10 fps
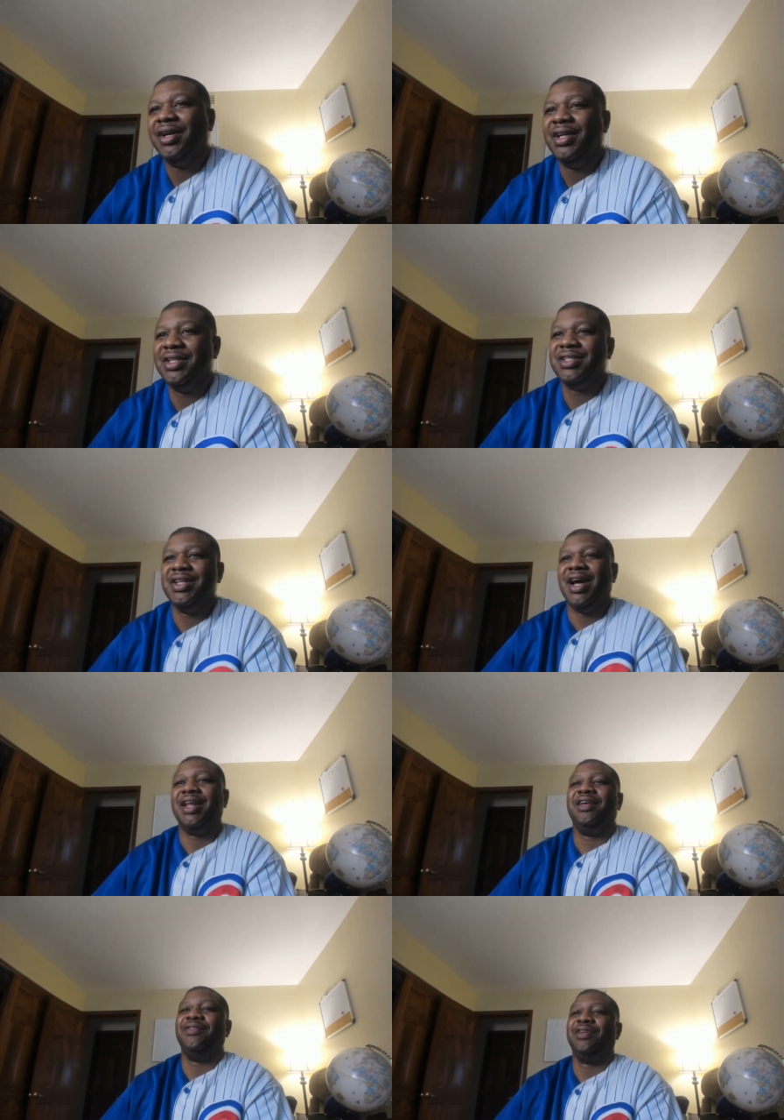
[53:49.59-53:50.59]
It's
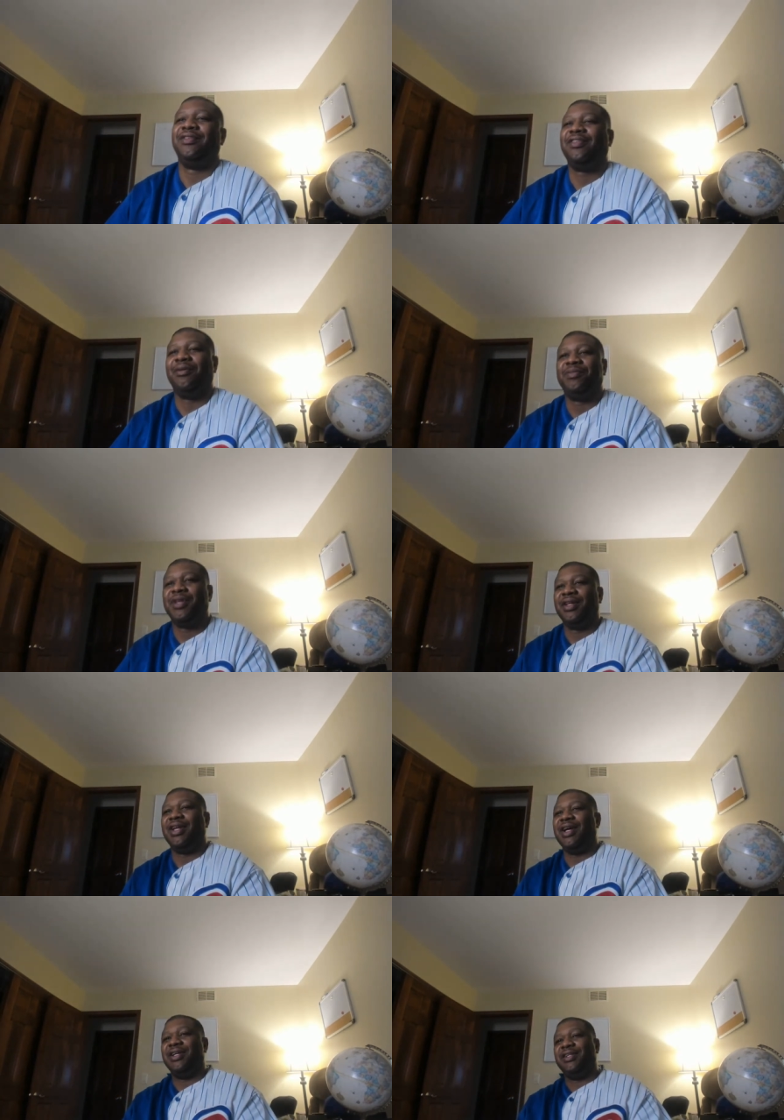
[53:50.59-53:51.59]
not even something
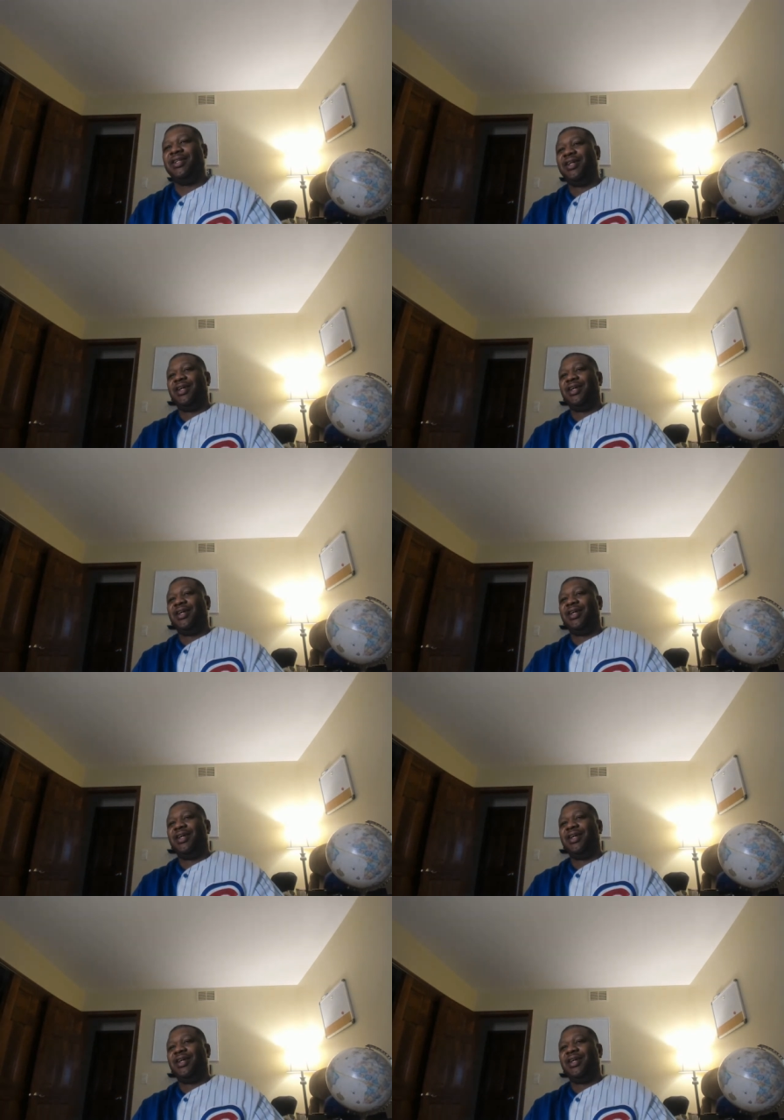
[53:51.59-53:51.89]
that